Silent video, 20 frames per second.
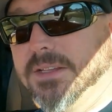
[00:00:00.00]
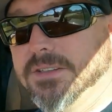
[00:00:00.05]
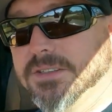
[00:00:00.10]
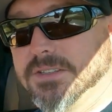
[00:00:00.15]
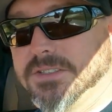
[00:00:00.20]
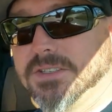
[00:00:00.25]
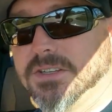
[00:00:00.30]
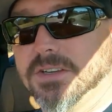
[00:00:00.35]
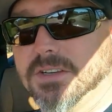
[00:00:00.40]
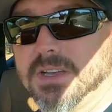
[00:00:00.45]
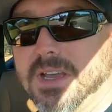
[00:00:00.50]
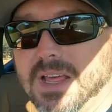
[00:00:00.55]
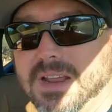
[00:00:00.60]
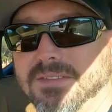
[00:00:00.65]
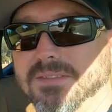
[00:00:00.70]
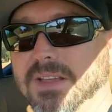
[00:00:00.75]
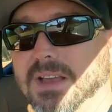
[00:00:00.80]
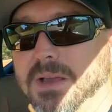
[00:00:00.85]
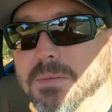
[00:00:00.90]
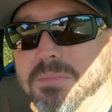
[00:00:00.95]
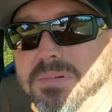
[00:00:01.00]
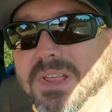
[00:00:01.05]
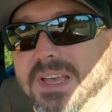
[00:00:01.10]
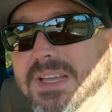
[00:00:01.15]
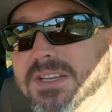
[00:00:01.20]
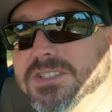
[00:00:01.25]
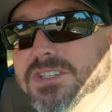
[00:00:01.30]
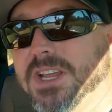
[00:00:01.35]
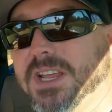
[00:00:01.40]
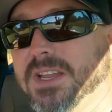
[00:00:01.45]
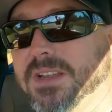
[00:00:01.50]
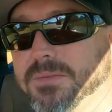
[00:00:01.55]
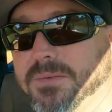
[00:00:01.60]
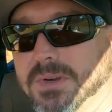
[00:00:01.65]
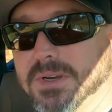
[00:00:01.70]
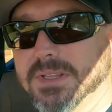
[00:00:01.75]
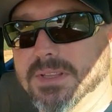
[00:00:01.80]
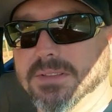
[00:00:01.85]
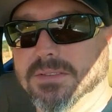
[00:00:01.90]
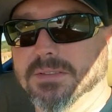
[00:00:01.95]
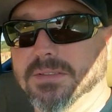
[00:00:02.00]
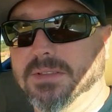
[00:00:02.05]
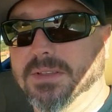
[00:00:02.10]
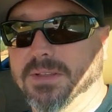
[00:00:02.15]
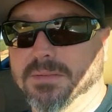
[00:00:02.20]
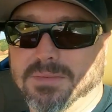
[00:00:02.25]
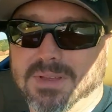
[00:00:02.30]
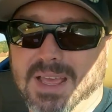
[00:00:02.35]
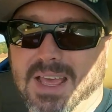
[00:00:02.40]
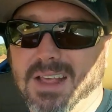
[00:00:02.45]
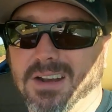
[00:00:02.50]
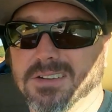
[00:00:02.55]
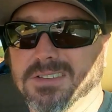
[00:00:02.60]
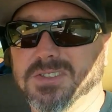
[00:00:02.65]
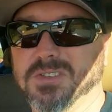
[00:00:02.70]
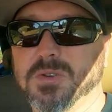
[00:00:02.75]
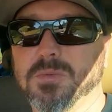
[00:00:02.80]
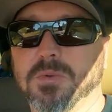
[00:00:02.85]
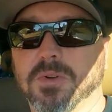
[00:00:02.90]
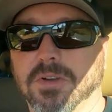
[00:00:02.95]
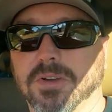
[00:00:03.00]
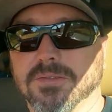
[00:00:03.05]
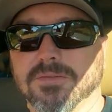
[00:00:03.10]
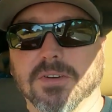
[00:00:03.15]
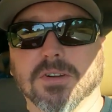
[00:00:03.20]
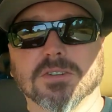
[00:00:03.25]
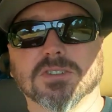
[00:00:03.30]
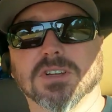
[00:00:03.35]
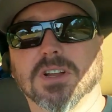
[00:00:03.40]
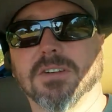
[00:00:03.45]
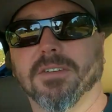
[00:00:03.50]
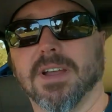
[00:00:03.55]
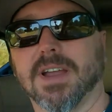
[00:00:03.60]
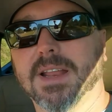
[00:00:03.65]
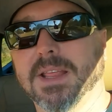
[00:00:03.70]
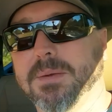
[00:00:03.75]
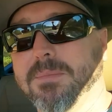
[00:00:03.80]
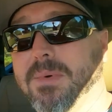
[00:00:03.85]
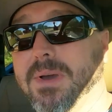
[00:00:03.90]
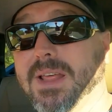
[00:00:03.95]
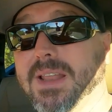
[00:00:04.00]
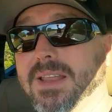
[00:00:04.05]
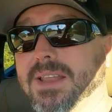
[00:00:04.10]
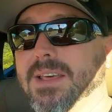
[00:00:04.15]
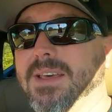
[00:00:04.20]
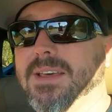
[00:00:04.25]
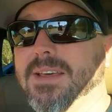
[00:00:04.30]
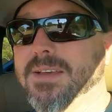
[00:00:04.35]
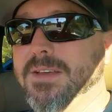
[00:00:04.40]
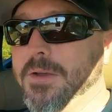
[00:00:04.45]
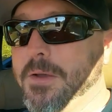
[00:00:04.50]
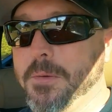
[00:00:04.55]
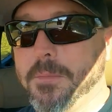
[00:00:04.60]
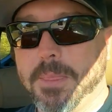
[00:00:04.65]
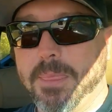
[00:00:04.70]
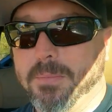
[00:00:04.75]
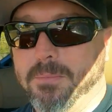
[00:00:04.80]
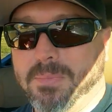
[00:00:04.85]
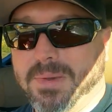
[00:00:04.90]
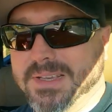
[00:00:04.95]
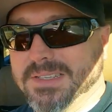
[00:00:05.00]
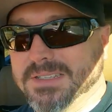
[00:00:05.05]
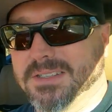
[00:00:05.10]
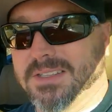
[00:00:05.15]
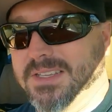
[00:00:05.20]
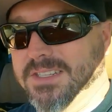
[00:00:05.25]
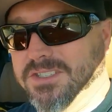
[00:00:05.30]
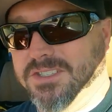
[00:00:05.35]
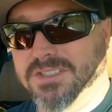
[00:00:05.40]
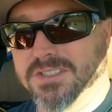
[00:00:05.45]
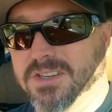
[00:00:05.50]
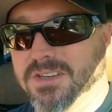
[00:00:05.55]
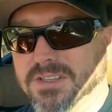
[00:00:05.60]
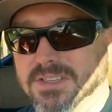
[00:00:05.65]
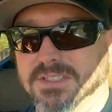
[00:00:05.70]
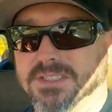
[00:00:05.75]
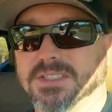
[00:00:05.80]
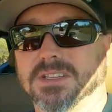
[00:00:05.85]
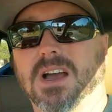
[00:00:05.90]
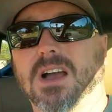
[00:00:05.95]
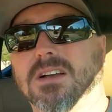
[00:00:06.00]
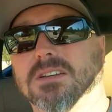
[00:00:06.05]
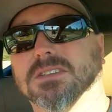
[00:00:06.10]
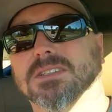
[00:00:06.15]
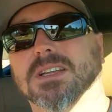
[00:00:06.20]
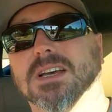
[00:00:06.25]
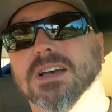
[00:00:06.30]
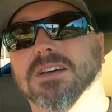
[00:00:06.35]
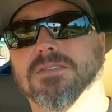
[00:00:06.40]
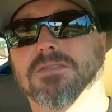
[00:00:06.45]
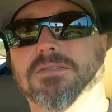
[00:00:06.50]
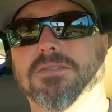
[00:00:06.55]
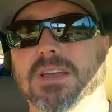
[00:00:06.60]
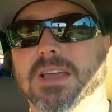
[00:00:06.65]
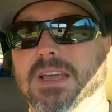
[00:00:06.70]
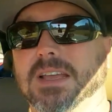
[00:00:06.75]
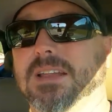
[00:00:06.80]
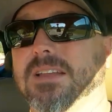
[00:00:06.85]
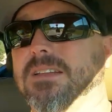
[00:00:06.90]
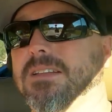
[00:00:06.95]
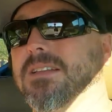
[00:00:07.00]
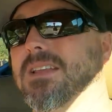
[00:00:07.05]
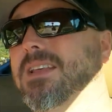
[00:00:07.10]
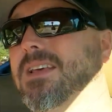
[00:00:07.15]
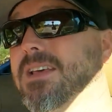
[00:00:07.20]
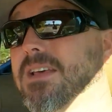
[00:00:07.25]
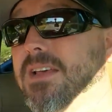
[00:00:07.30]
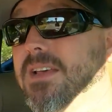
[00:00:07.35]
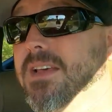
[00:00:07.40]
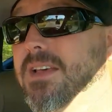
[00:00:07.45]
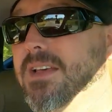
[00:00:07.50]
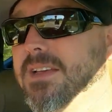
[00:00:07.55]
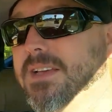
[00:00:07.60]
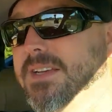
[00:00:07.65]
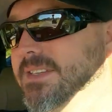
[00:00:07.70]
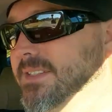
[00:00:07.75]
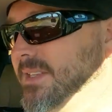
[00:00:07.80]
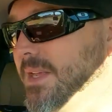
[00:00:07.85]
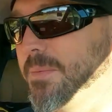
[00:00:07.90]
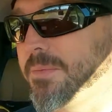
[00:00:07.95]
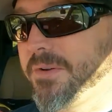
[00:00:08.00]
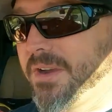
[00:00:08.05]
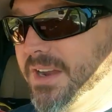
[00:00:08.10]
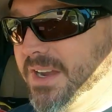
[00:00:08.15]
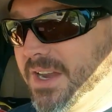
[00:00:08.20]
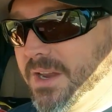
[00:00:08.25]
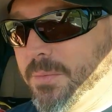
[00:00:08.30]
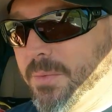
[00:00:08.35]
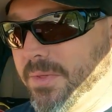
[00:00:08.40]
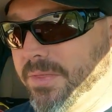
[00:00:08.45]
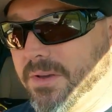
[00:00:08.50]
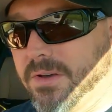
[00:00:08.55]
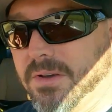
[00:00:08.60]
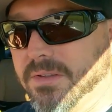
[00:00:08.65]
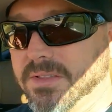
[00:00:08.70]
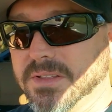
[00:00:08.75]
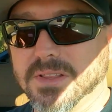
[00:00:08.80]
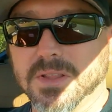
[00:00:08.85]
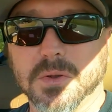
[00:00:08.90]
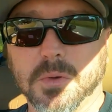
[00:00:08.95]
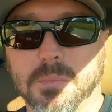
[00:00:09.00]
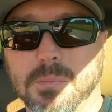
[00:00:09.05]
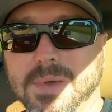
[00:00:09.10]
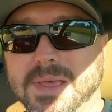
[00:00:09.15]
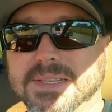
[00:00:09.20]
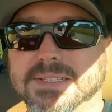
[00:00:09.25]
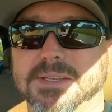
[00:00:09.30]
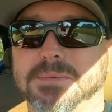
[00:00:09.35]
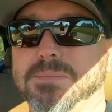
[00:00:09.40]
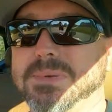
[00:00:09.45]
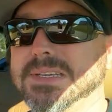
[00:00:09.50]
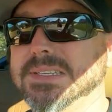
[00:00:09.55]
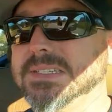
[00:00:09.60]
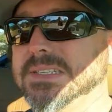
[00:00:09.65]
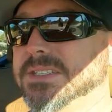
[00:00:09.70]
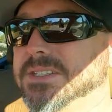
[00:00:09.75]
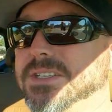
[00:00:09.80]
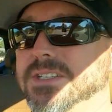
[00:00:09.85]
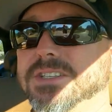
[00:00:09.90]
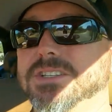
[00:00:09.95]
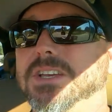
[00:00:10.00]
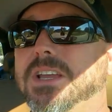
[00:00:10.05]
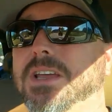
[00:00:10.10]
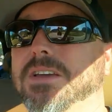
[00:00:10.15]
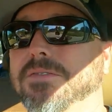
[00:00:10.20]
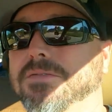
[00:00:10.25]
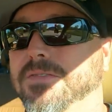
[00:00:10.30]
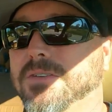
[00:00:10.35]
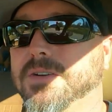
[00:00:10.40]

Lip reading: Just took kind of like a plain Jane one. They had a Subaru conversion already, but basically just all the stock stuff, and he's upgraded it with all the little bits and pieces that you get